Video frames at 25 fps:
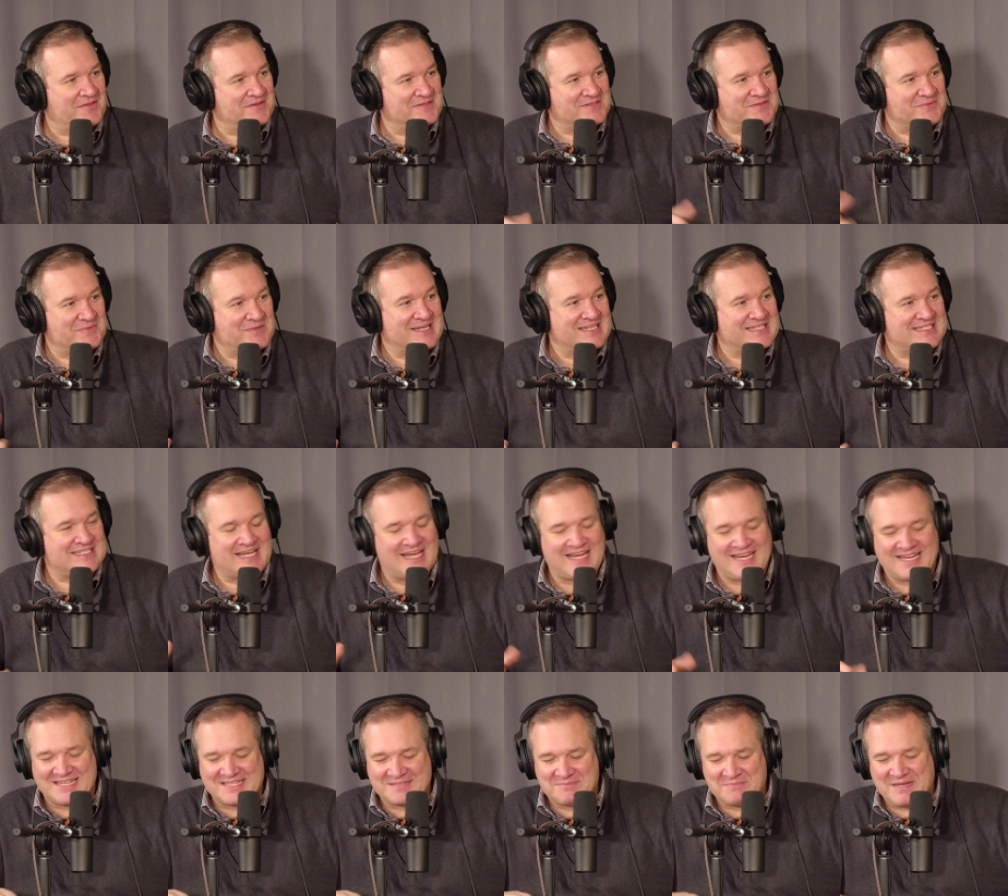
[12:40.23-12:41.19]
And so what he's
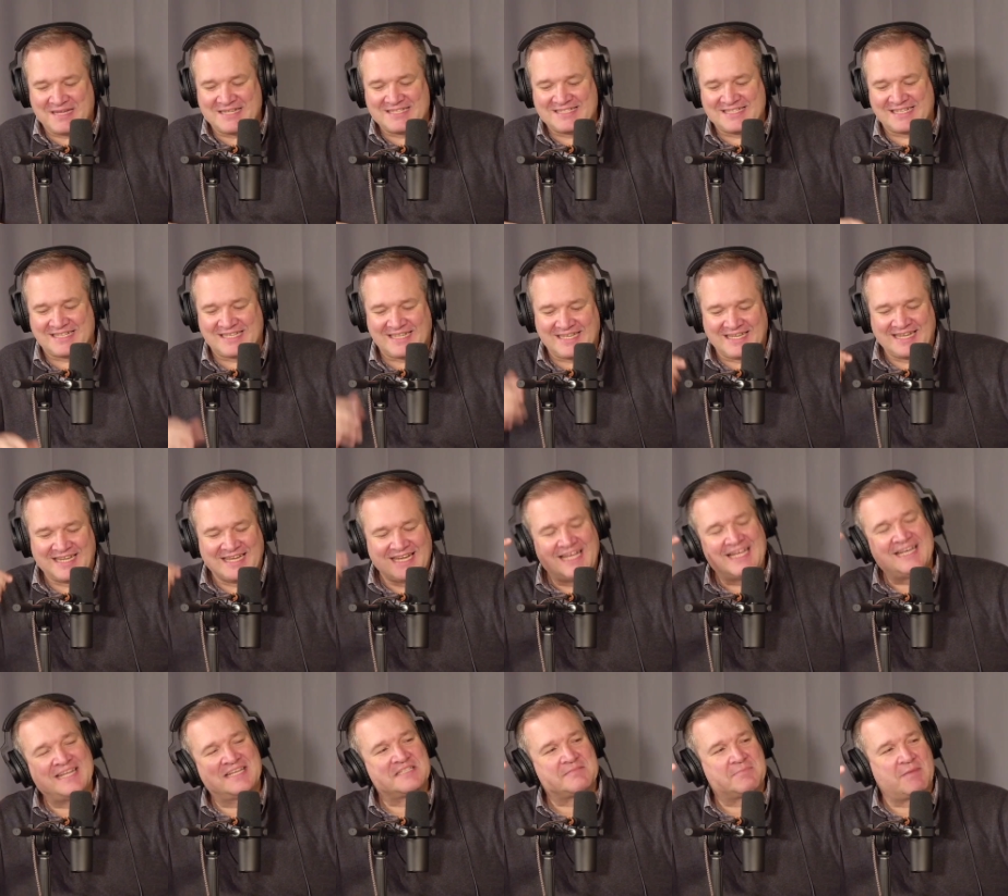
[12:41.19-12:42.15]
saying is basically,
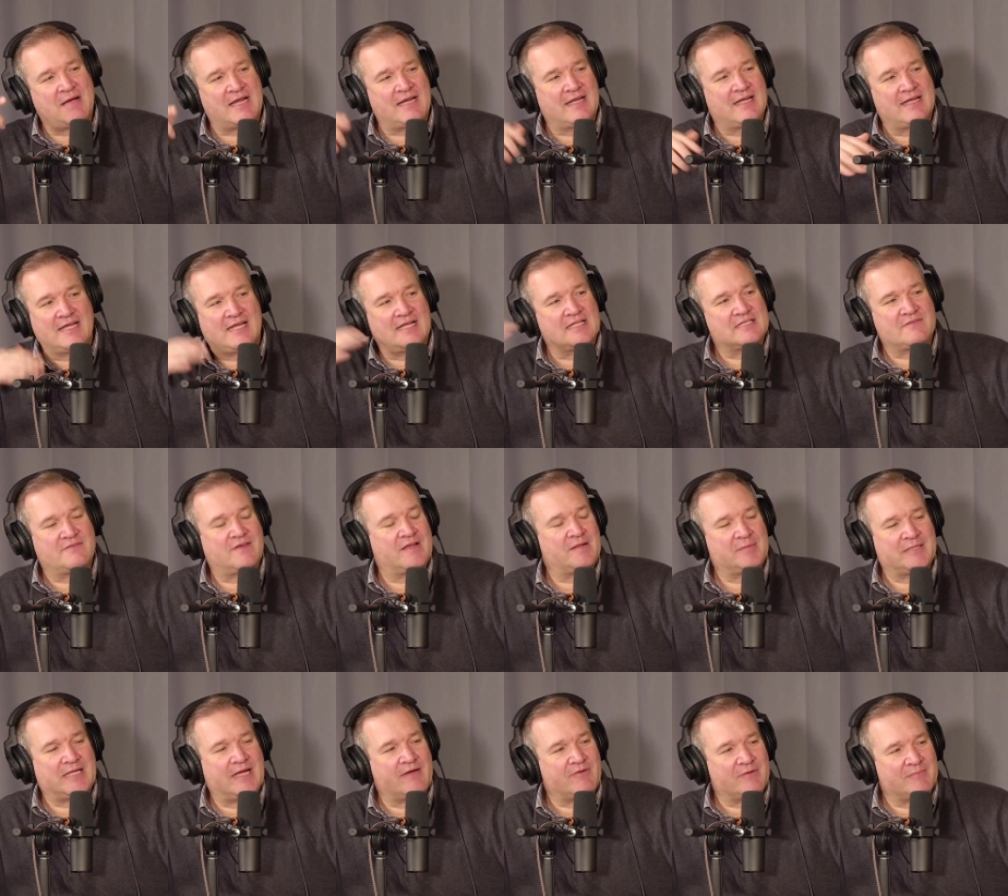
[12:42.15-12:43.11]
in his mind, it's
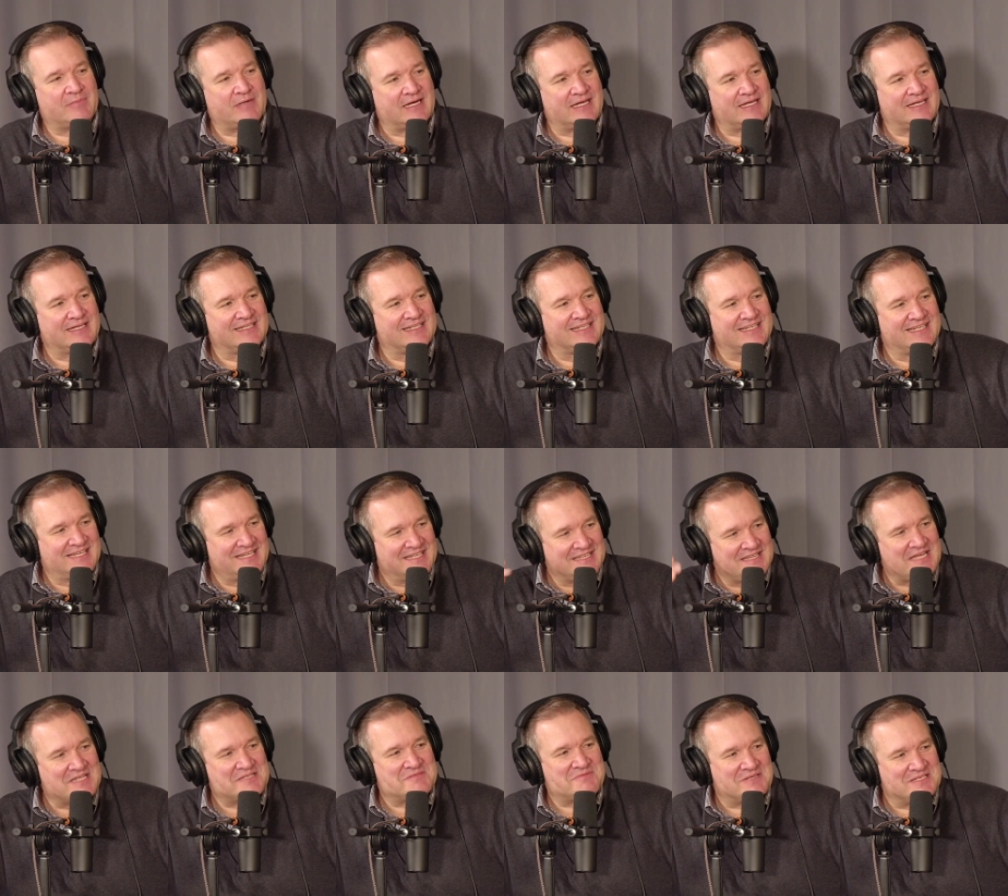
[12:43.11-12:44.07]
available to everybody.
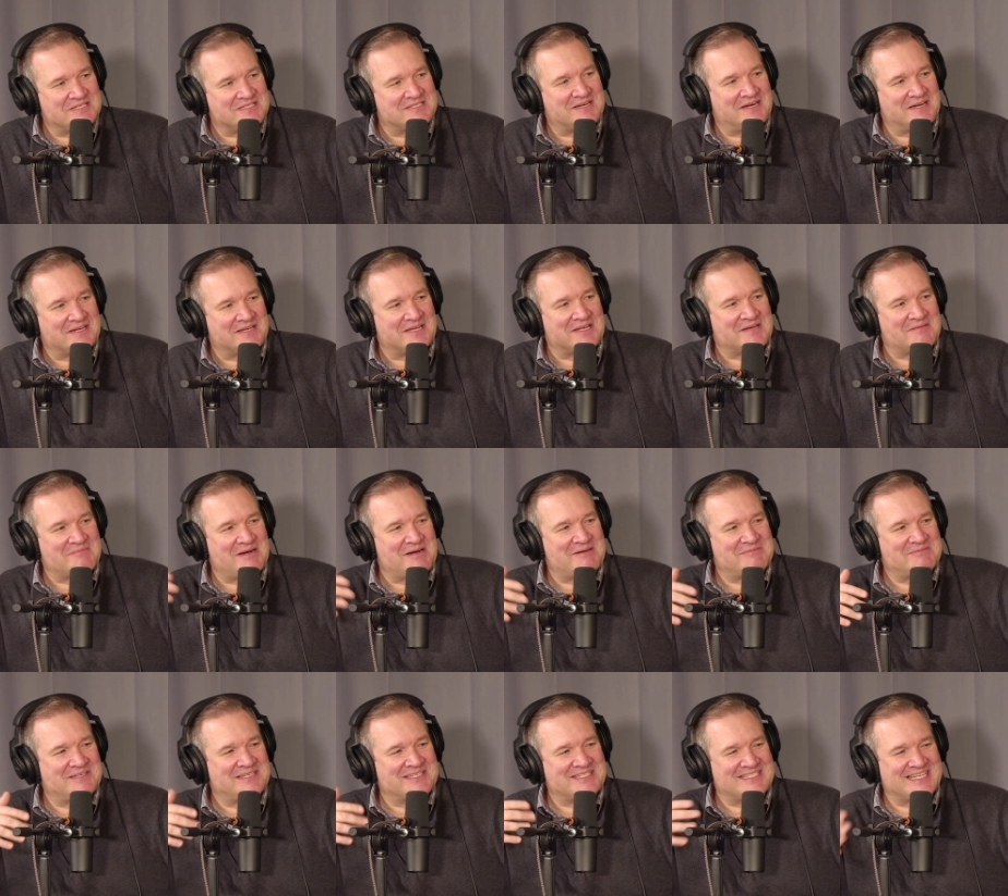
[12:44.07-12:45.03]
That's what he's talking
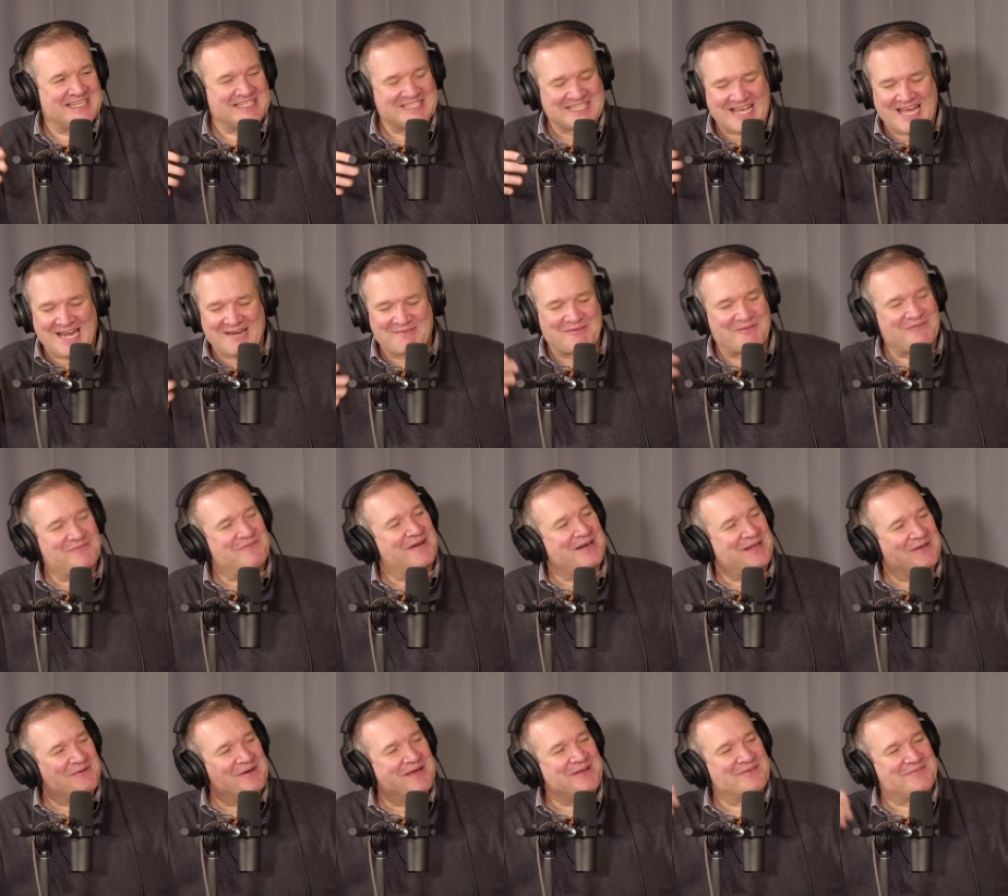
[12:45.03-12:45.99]
about. But it's, it's kind of a
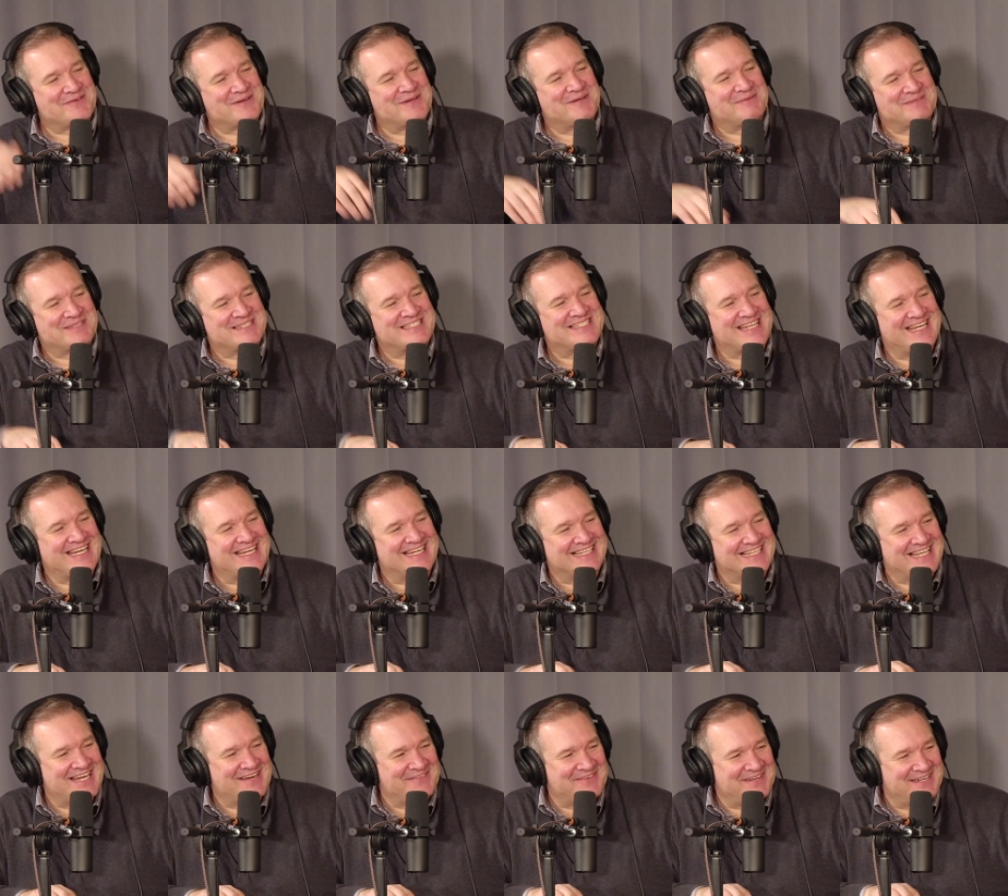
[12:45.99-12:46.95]
funny way for him to say
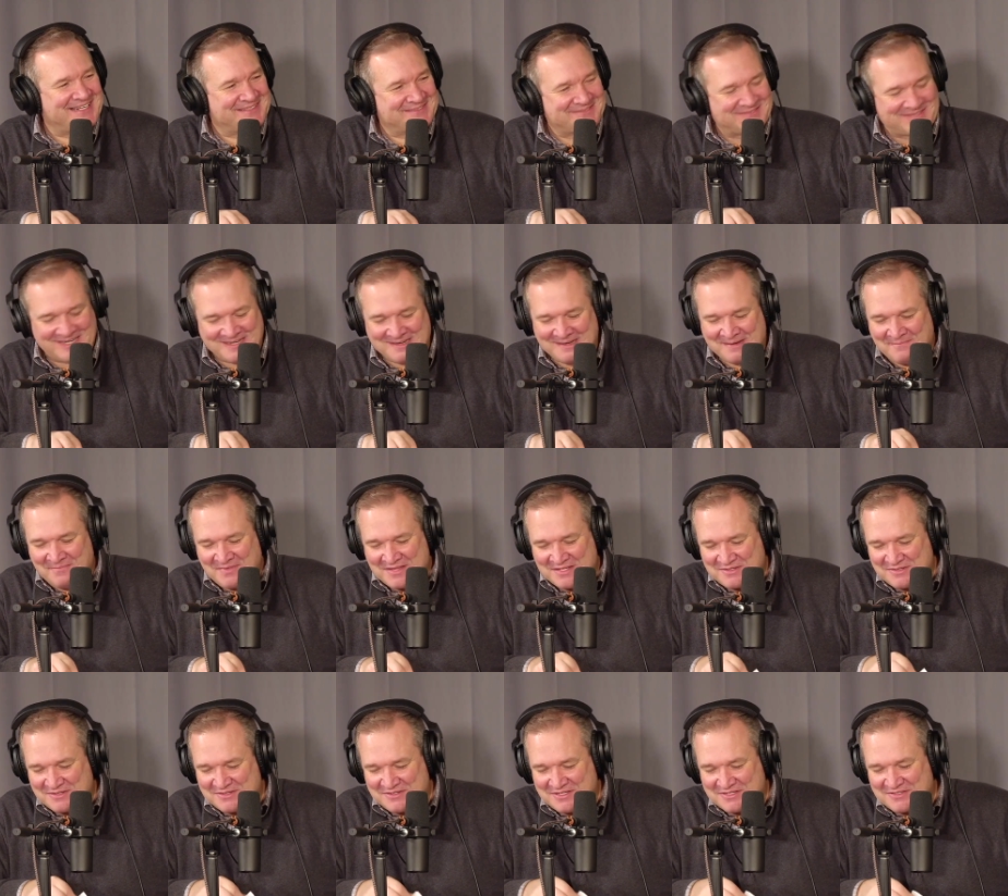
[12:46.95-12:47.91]
it that way, right? Oh.
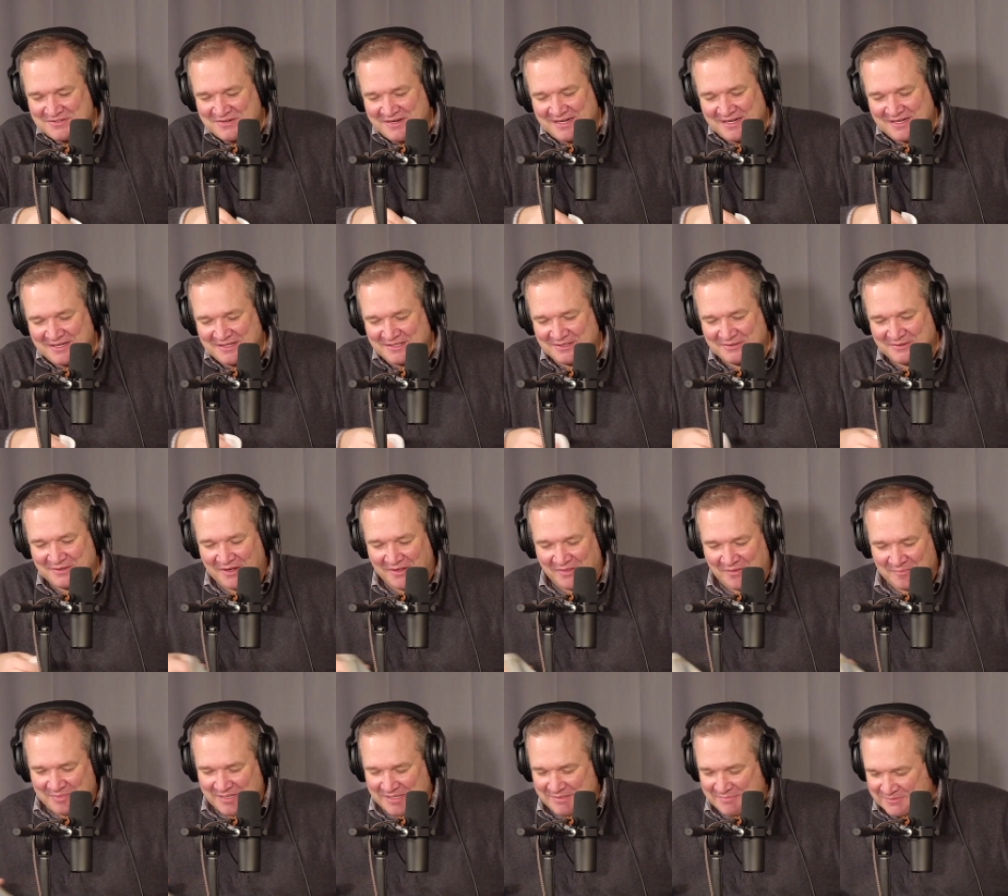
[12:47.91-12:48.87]
So he's just trying to include all
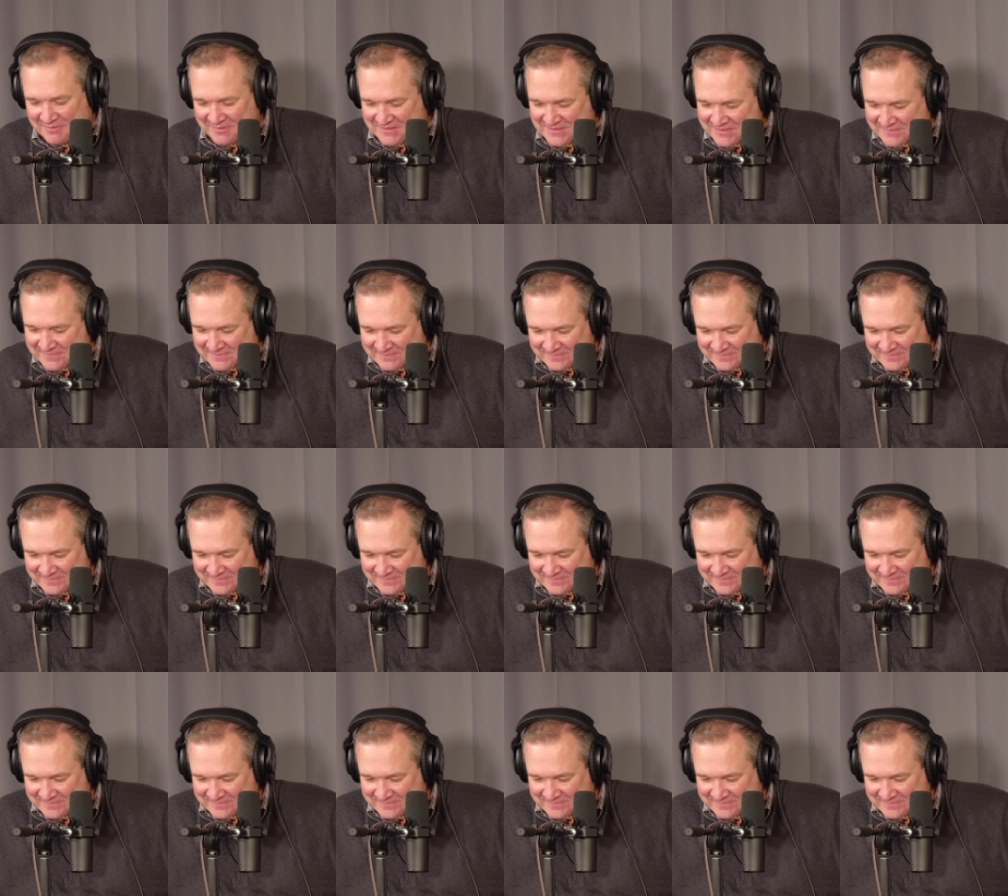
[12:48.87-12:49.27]
the peoples.